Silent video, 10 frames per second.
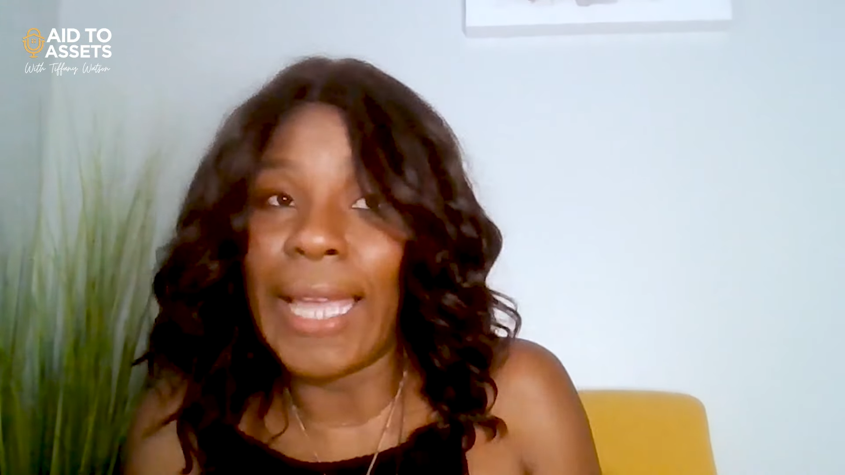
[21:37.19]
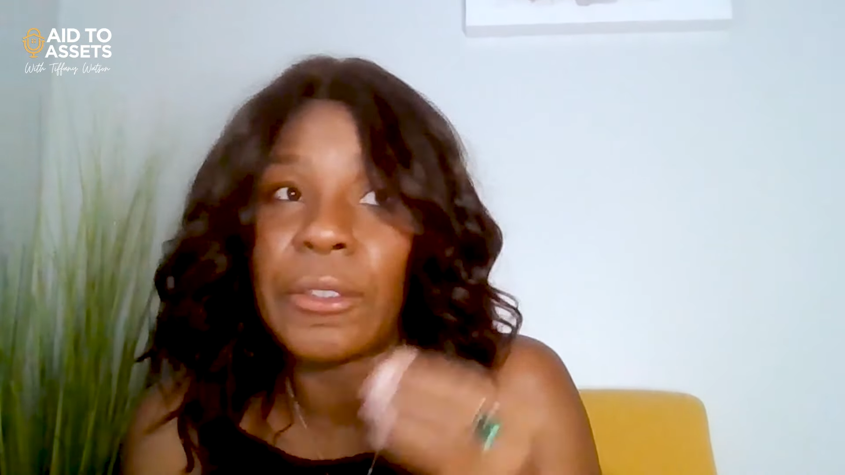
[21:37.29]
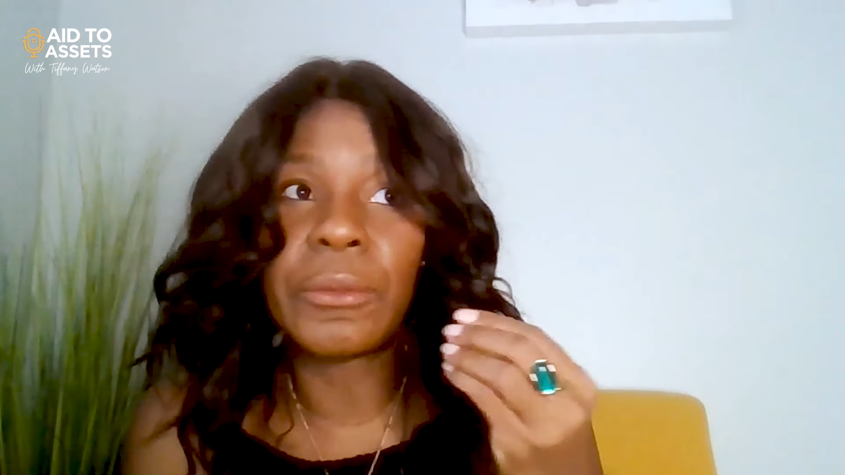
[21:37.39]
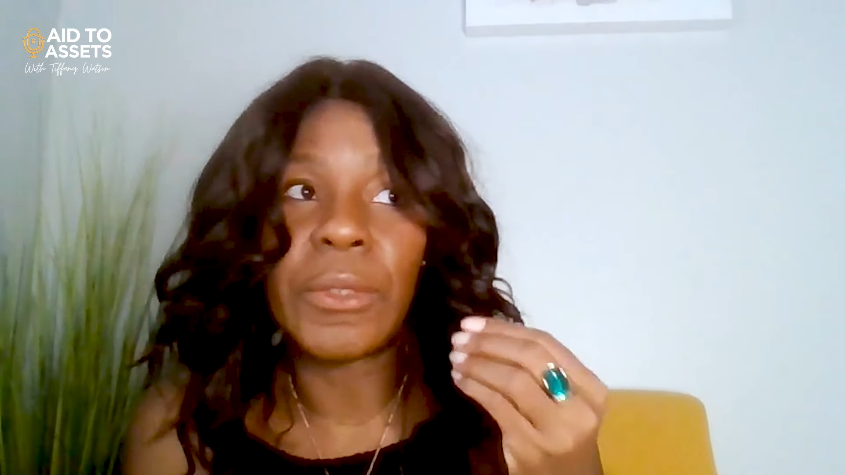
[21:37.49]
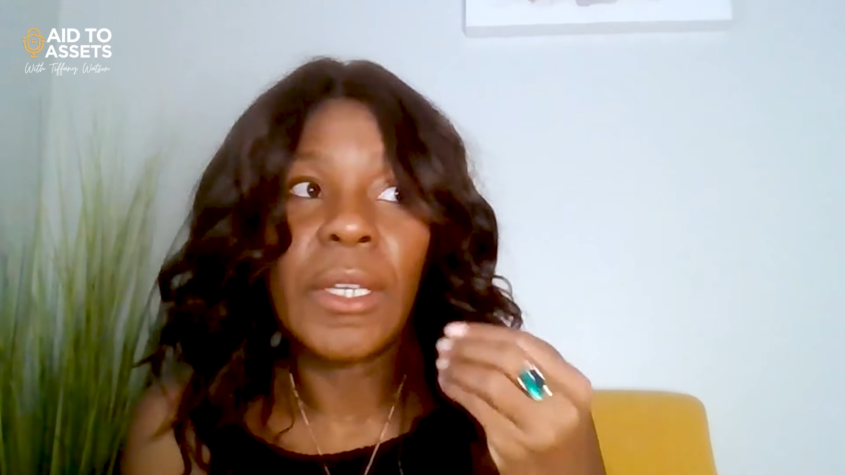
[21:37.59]
I
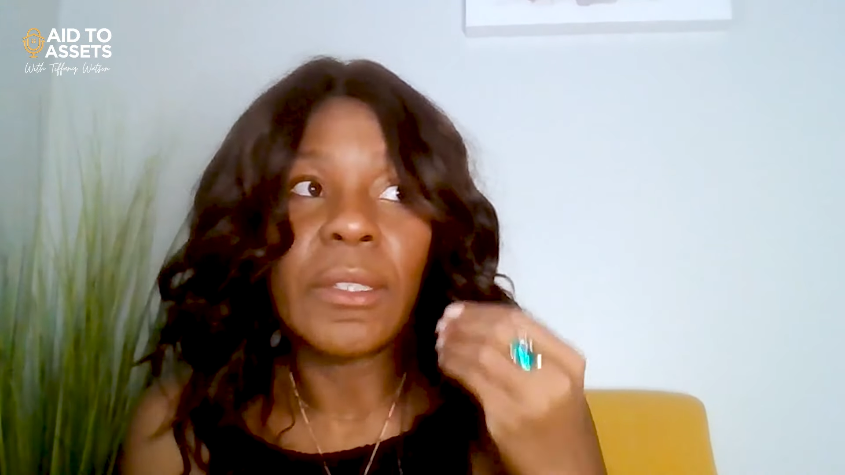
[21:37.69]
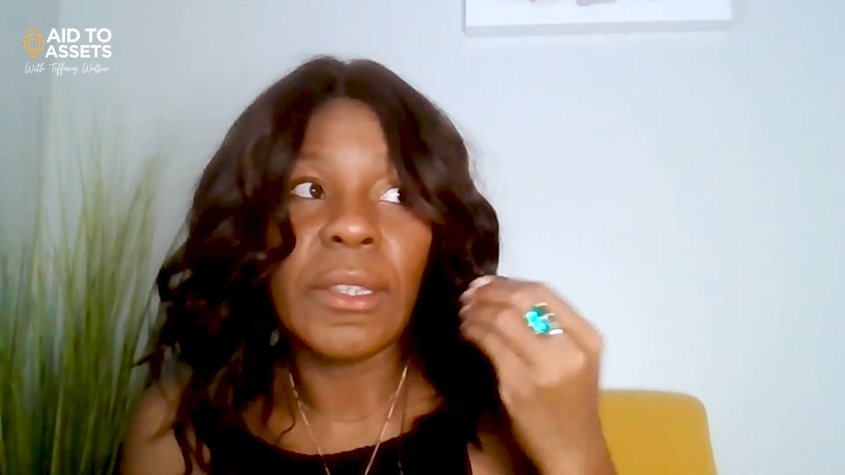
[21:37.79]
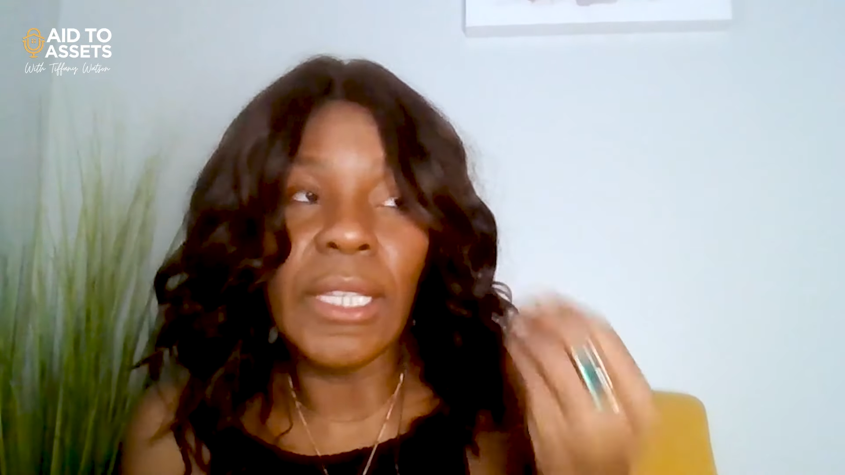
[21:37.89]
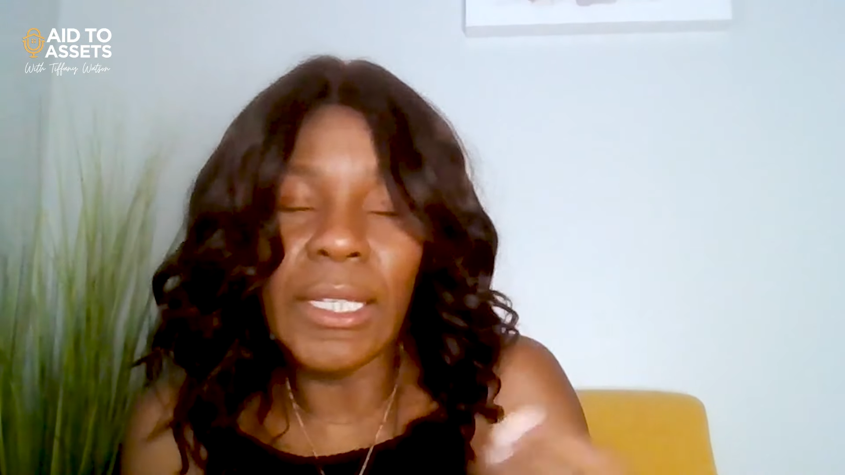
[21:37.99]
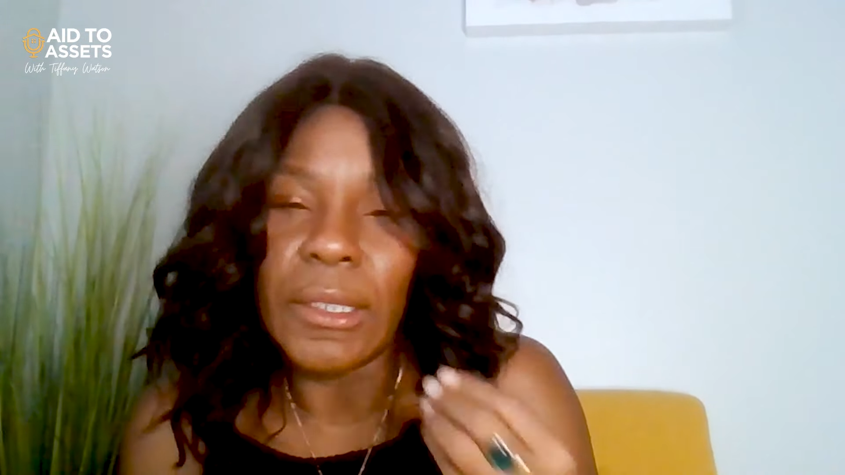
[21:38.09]
don't
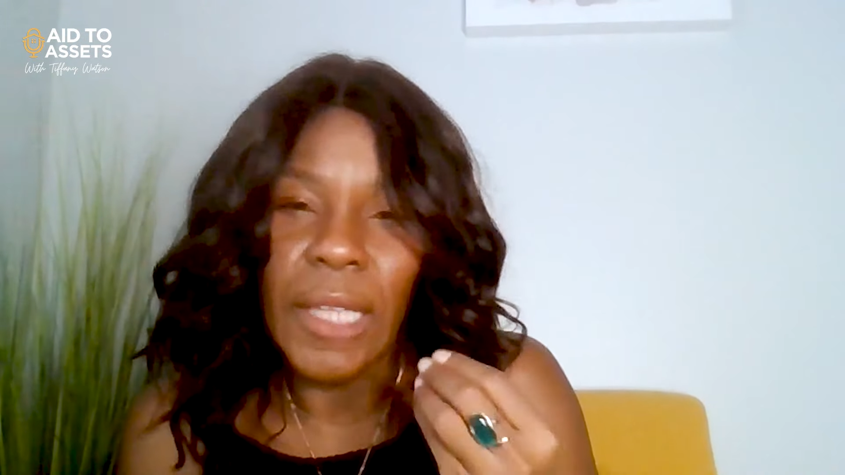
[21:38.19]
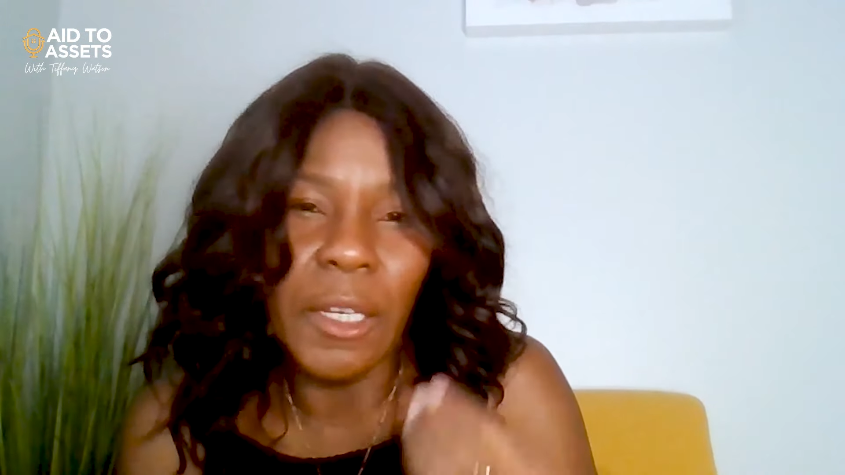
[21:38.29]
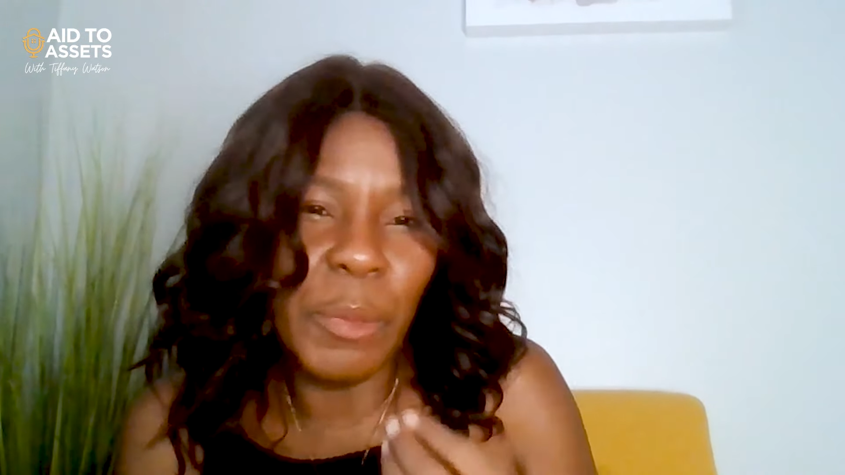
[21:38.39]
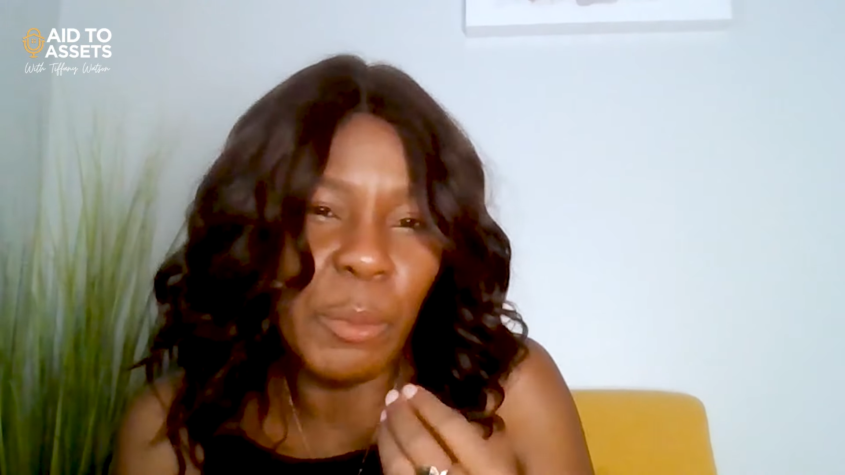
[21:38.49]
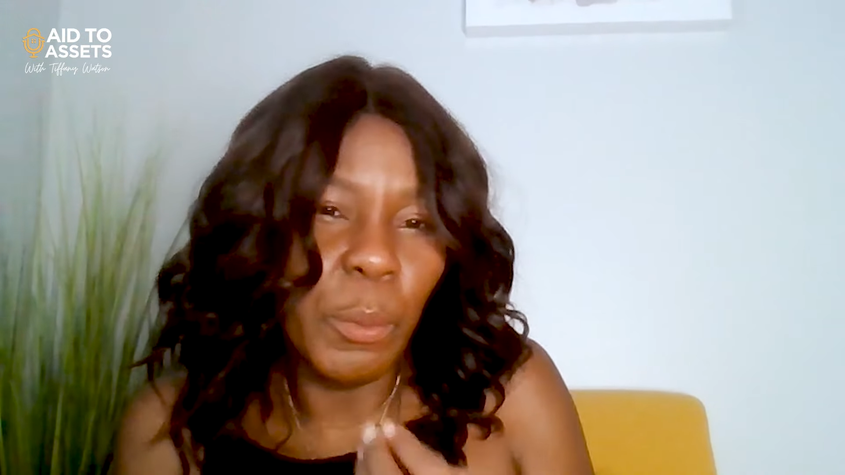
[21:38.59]
think a
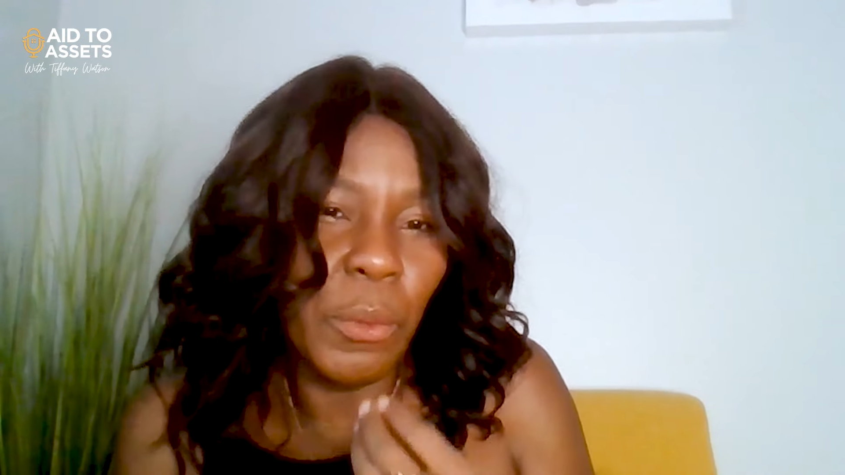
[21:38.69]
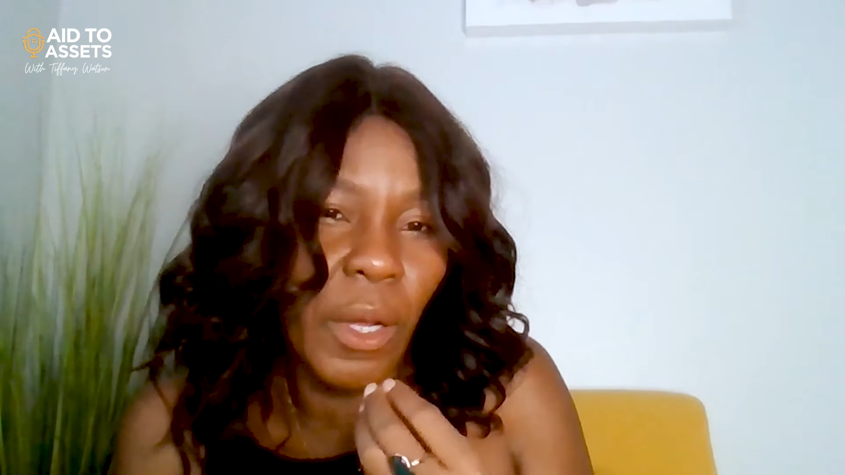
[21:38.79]
lot of people